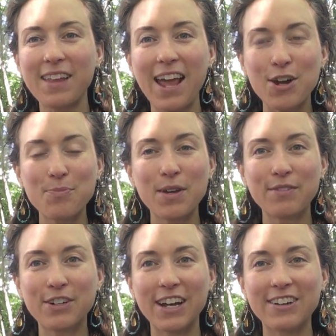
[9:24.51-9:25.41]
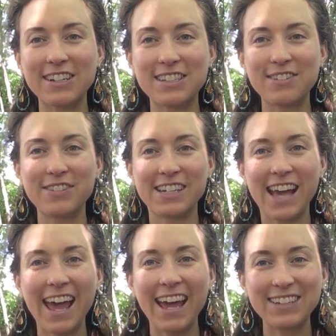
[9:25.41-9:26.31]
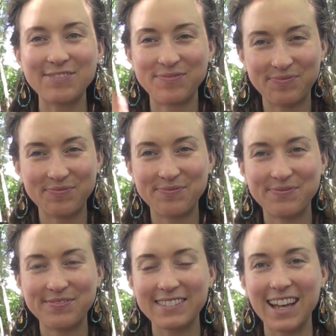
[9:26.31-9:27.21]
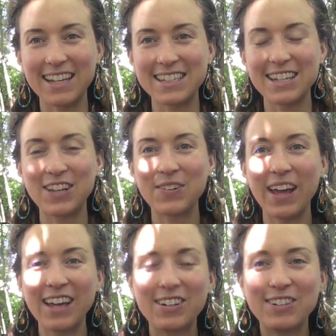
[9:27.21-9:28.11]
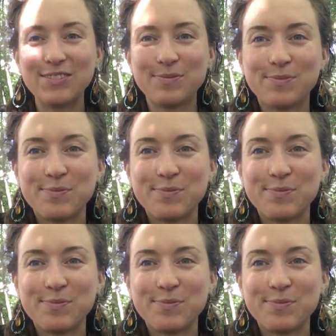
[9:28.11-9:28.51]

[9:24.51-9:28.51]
I hope you have a great rest of your day. Hasta luego.